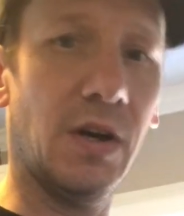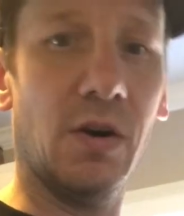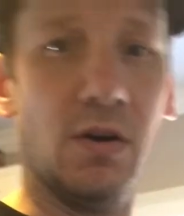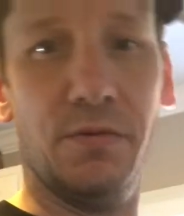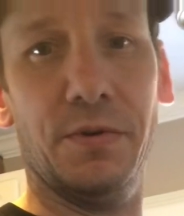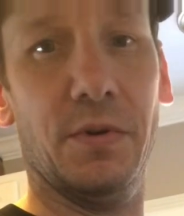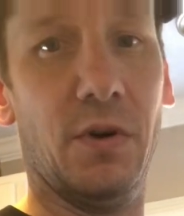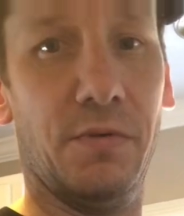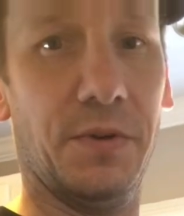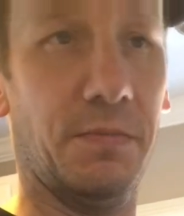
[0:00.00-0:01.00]

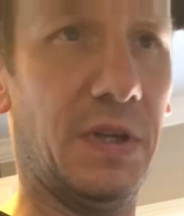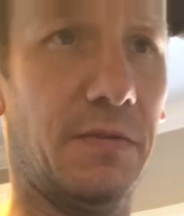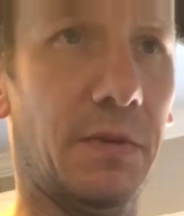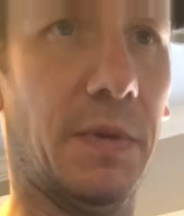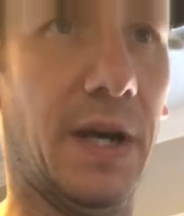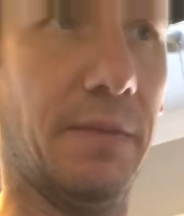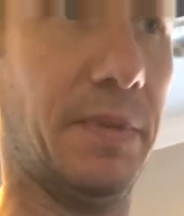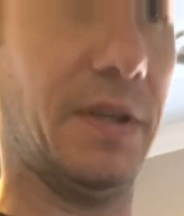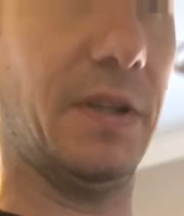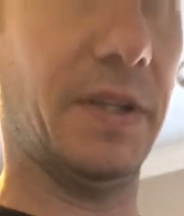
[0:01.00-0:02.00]
of the meat if you buy it
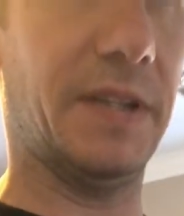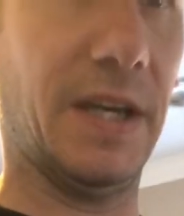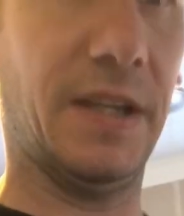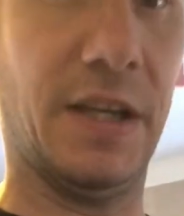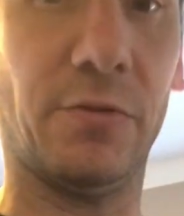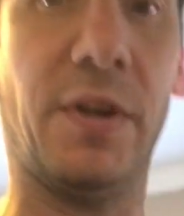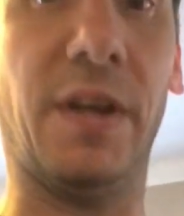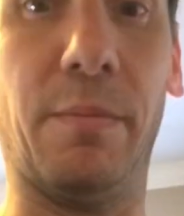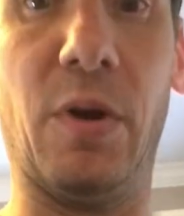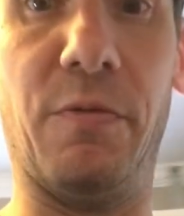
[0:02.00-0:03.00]
big like that. And that's why I did.
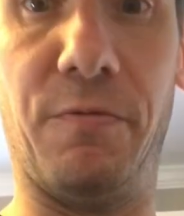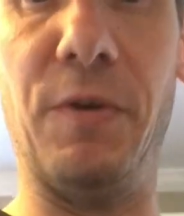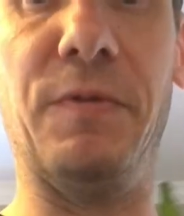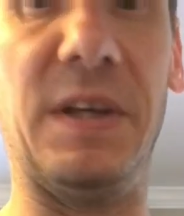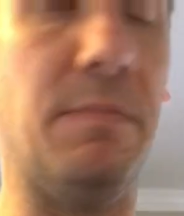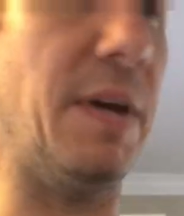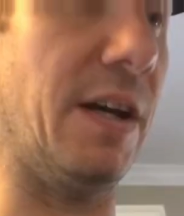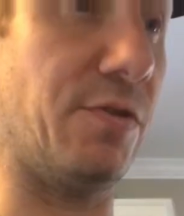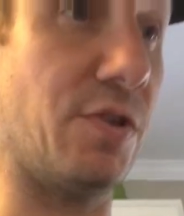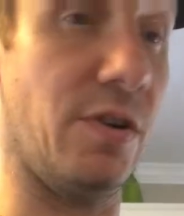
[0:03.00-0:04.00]
I bought a
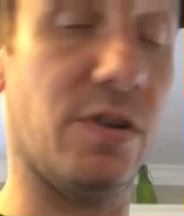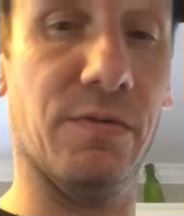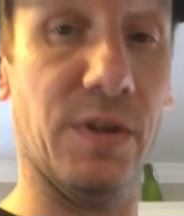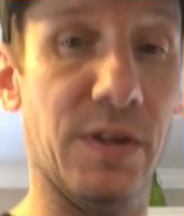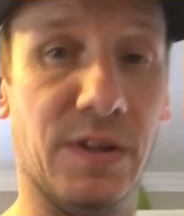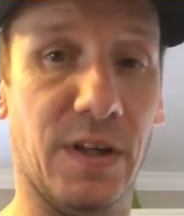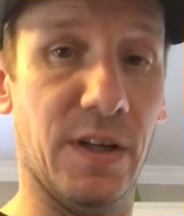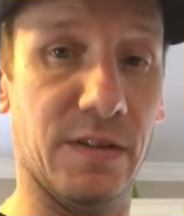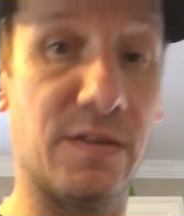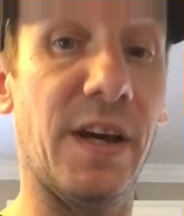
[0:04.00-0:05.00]
15-pound chunk of it, and
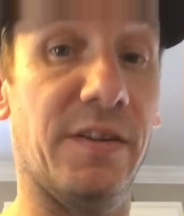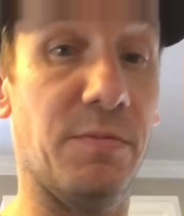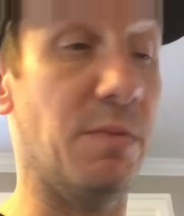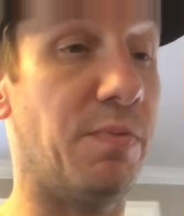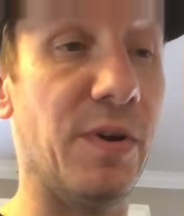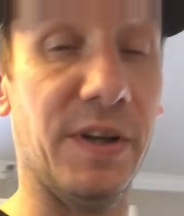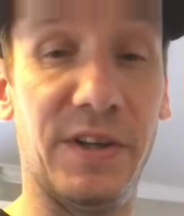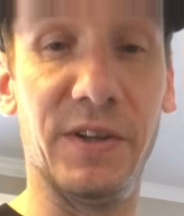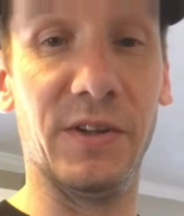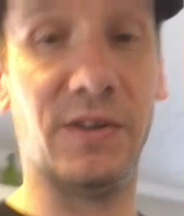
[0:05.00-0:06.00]
it's lasted me a pretty
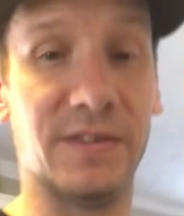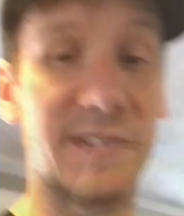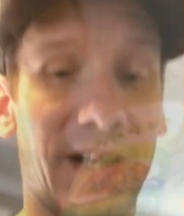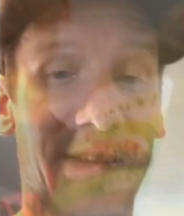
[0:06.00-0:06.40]
good long time.